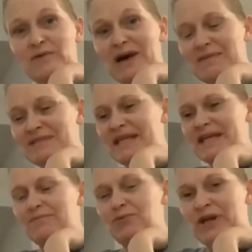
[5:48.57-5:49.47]
while I'm
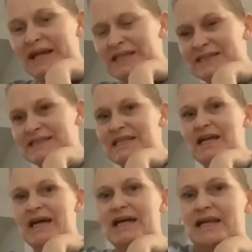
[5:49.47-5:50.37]
taking breaks,
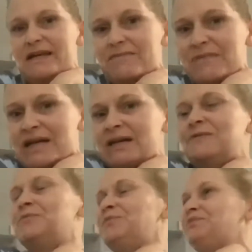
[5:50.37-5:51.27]
I am
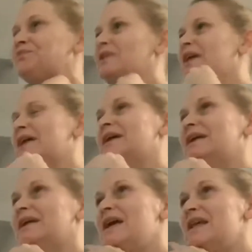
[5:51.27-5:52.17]

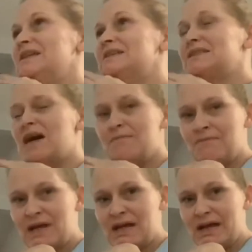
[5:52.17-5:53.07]
getting
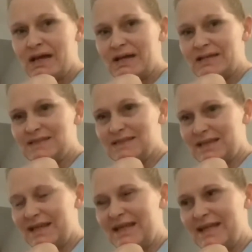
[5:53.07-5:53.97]
some
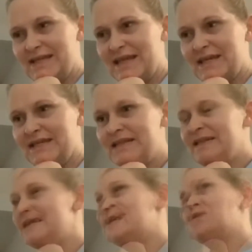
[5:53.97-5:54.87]
studying done.
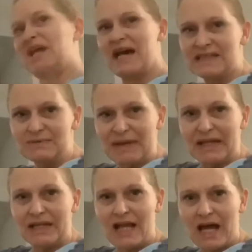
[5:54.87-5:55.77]
What has
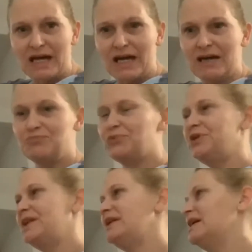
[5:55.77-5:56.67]
been a
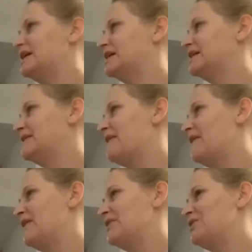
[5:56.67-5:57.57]
pretty
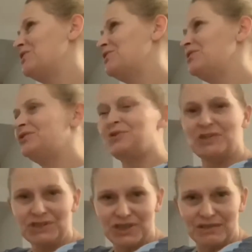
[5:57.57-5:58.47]
huge
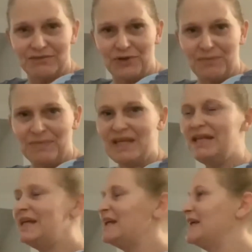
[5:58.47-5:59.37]
question for
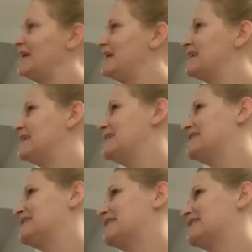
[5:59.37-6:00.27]
me, and
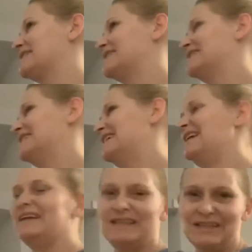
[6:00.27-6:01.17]
I
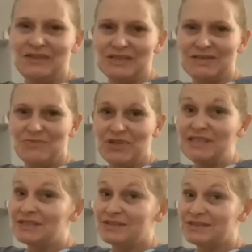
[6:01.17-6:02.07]
had to do some
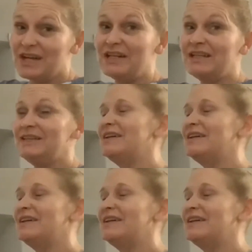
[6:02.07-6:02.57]
research on it